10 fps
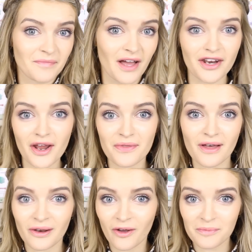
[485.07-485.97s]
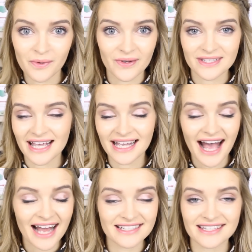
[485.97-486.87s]
I know that a lot of bloggers like
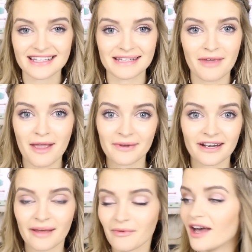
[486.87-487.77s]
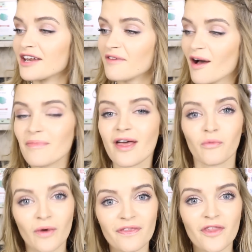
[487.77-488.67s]
cactuses at the moment, and I'm kind of up there
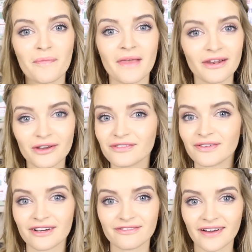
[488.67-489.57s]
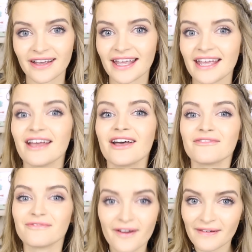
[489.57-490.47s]
with them. They look very funky,
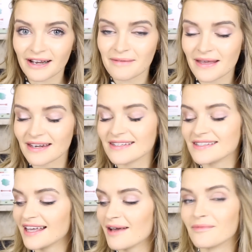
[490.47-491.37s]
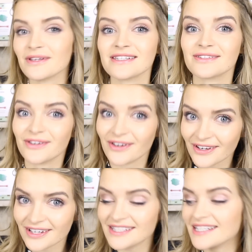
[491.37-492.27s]
very low maintenance again, which is
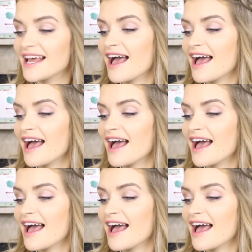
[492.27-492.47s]
good.